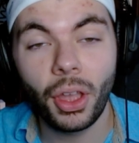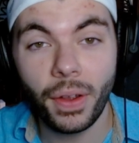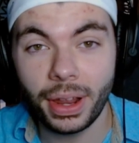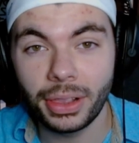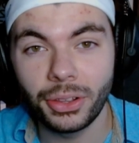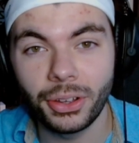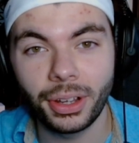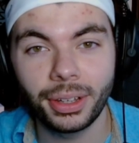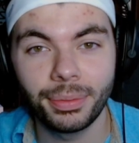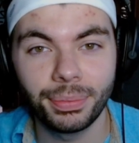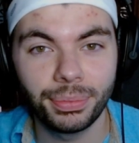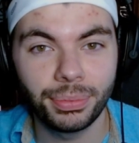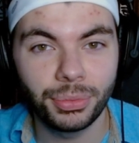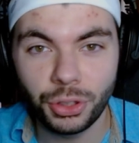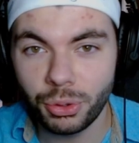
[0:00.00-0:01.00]
All right, look,
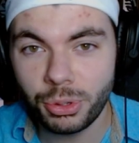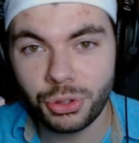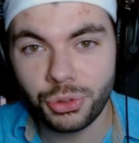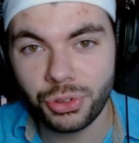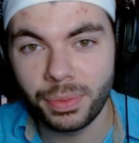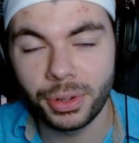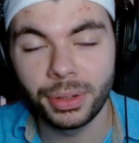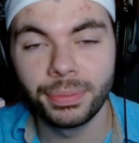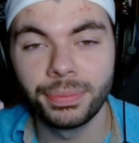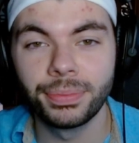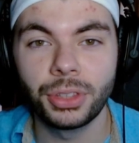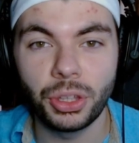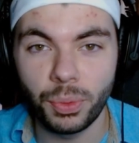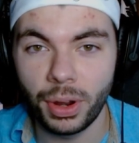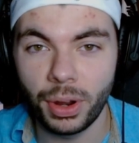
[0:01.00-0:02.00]
you're a streamer,
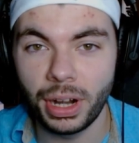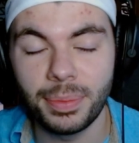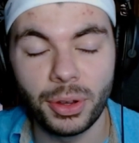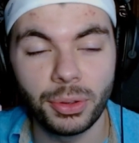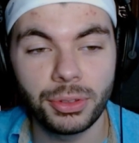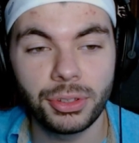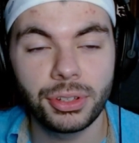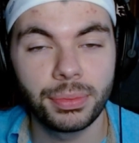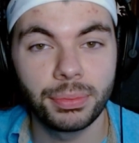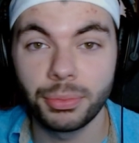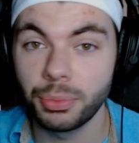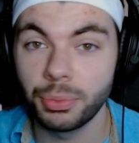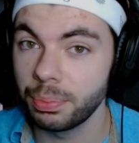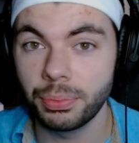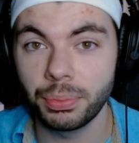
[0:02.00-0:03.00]
you want emotes.
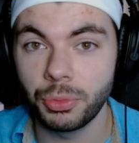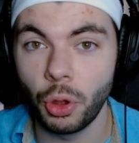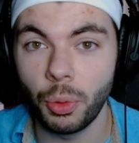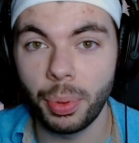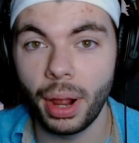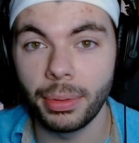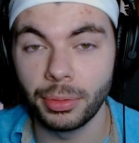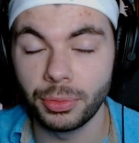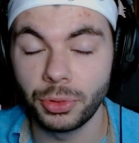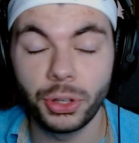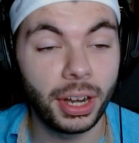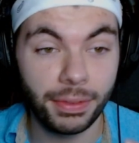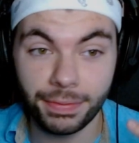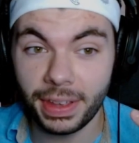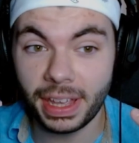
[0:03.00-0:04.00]
No problem.
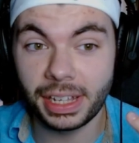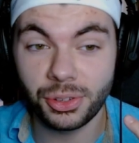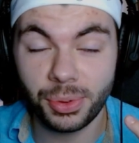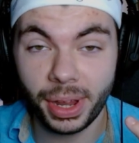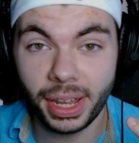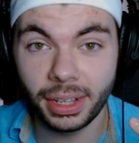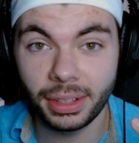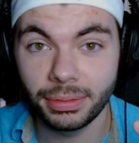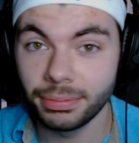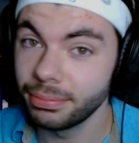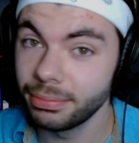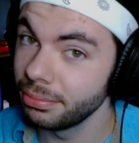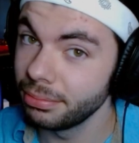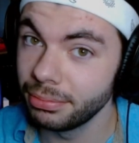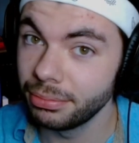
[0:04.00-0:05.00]
You got a face, right?
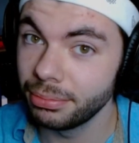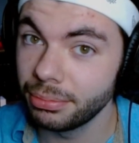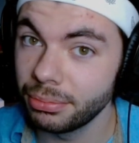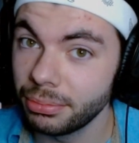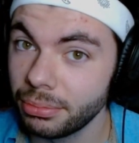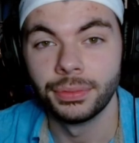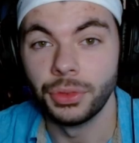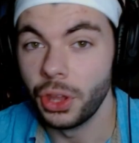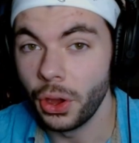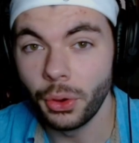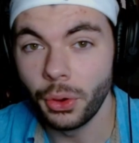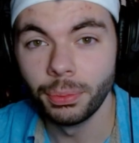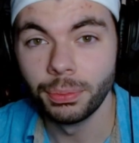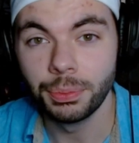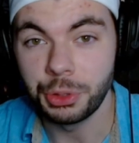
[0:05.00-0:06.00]

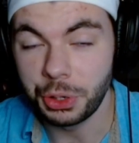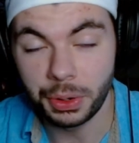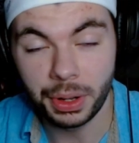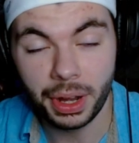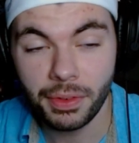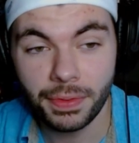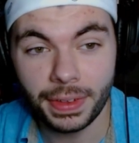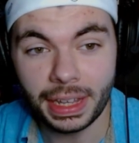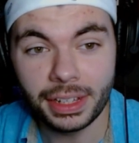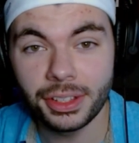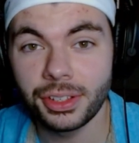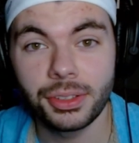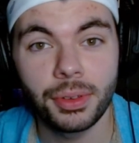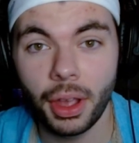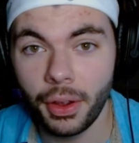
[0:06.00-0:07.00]
No? You don't have a
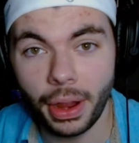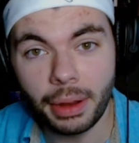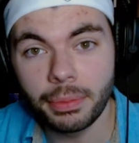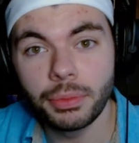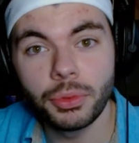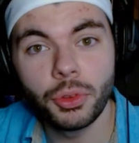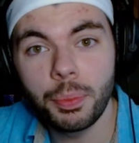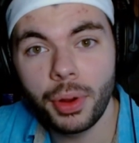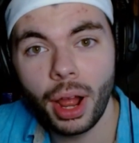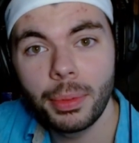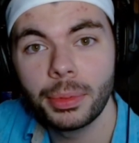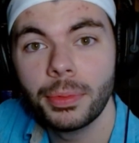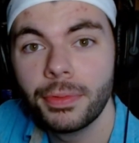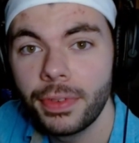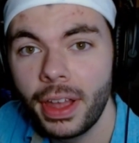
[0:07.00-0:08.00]
face? All right, no
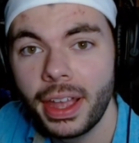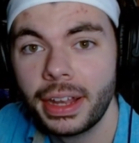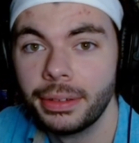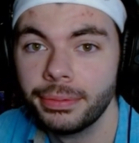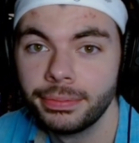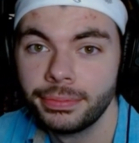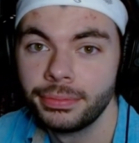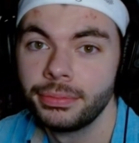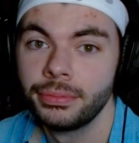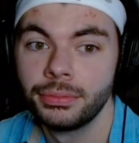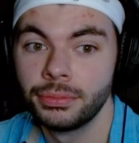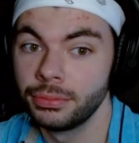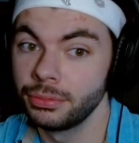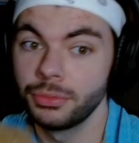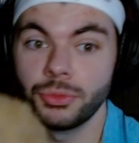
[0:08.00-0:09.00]
problem, fine.
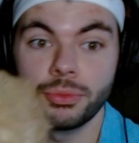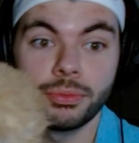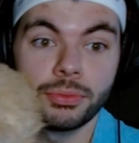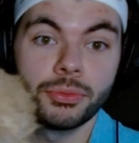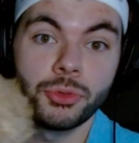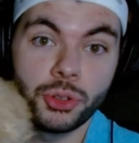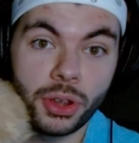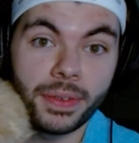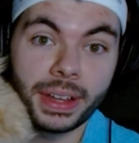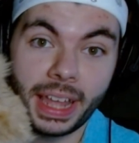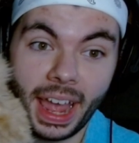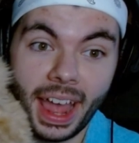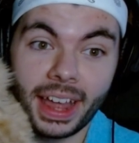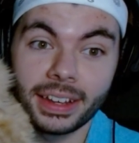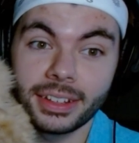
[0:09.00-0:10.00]
Do you have a
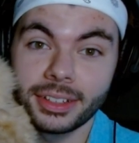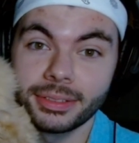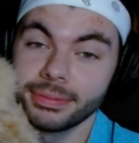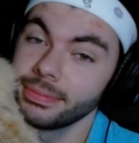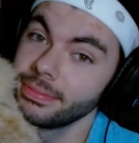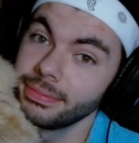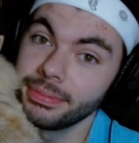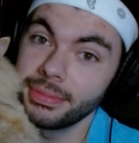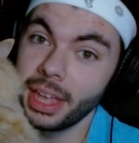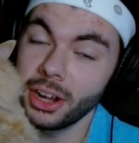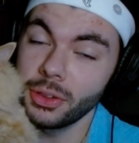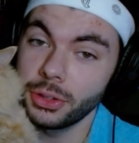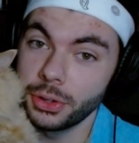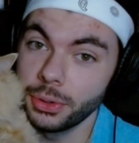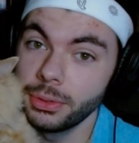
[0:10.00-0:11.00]
cat?
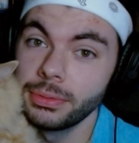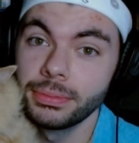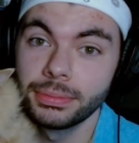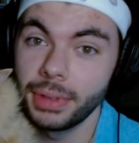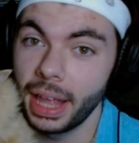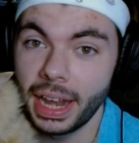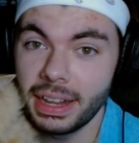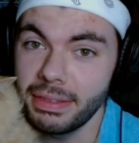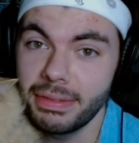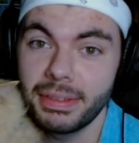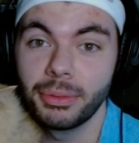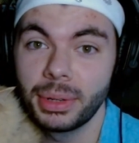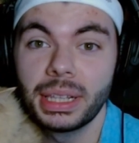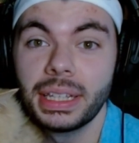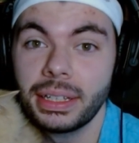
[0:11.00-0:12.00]
That'll do.
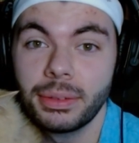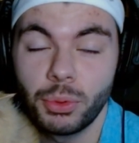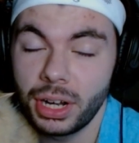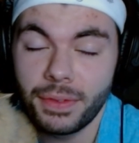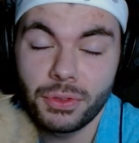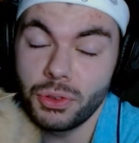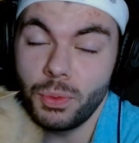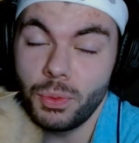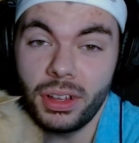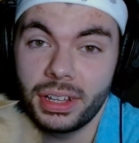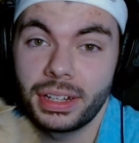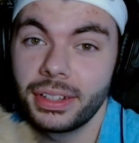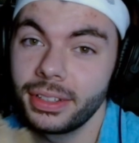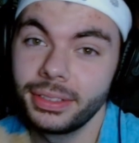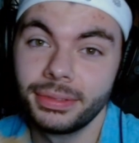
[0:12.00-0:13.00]
Anything, really. Whatever you
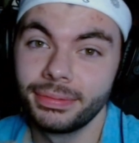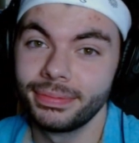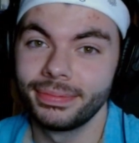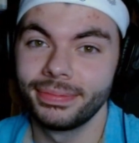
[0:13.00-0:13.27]
want.